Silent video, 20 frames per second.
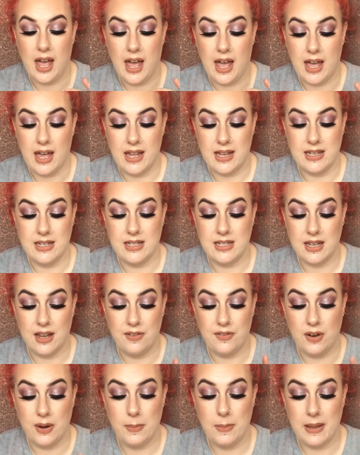and a
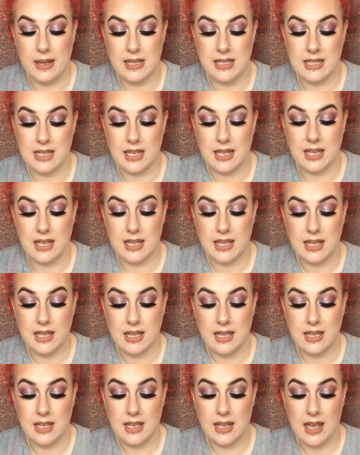very basic
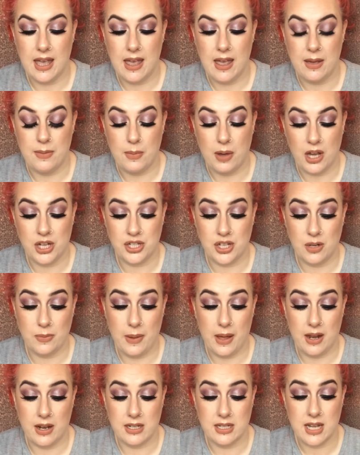eyeshadow
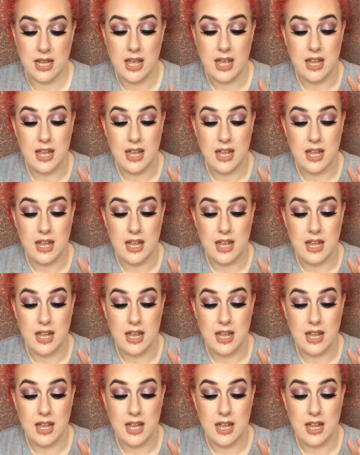palette.